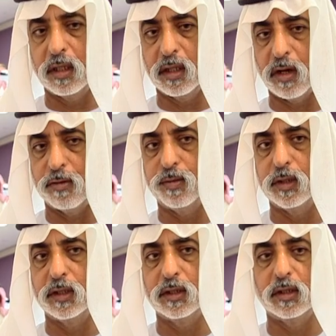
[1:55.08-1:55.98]

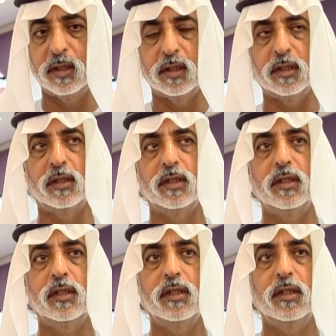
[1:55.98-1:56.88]
government, uh,
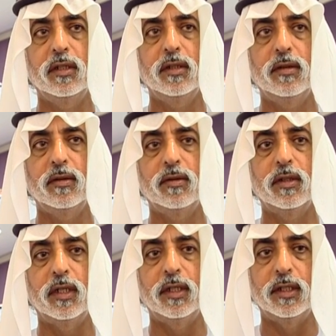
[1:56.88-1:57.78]
or
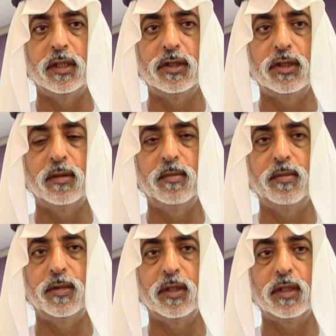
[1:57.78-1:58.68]
the leadership,
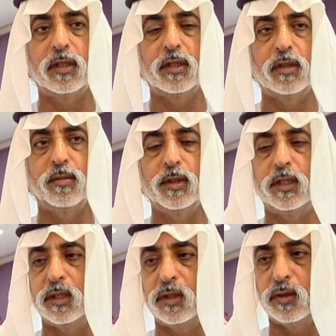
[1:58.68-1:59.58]
uh,
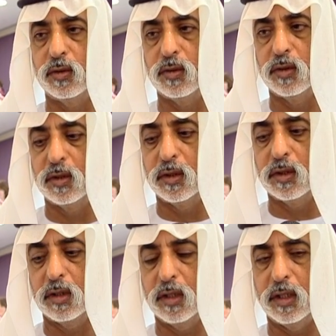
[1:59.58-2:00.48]
committed to
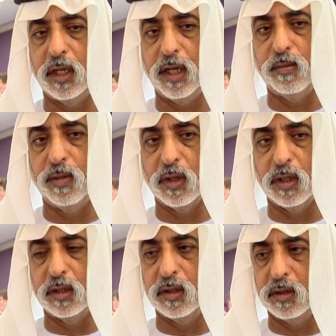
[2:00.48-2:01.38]

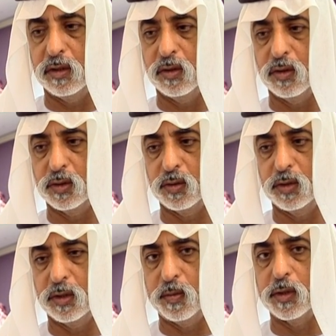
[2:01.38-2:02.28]
enable those
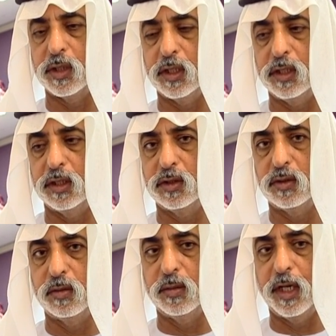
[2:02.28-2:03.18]
with special
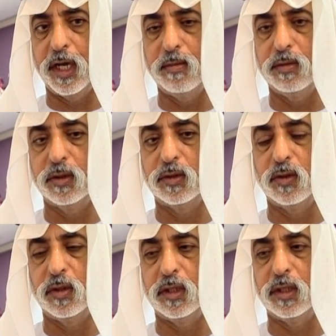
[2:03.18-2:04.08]
needs to be able
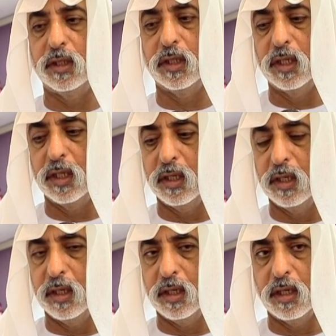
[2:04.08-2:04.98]
to lead
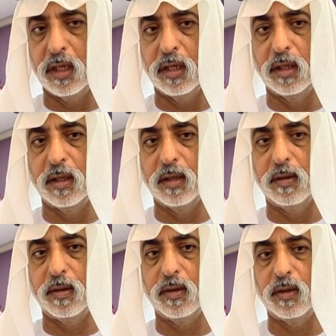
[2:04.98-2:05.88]

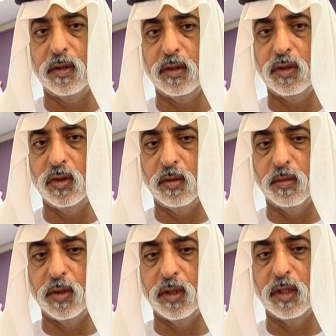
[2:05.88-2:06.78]
Uh,
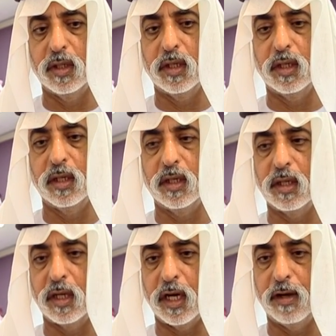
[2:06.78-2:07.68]
noble uh,
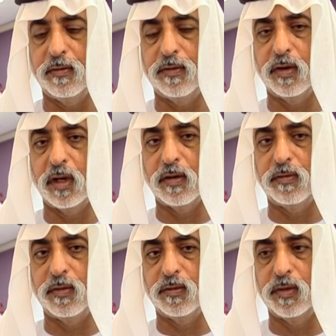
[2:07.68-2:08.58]
life, a life
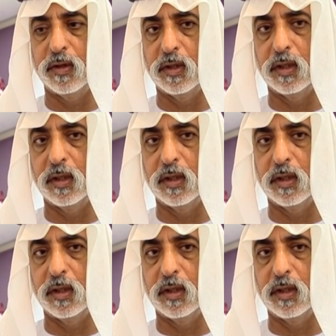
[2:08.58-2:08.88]
of uh,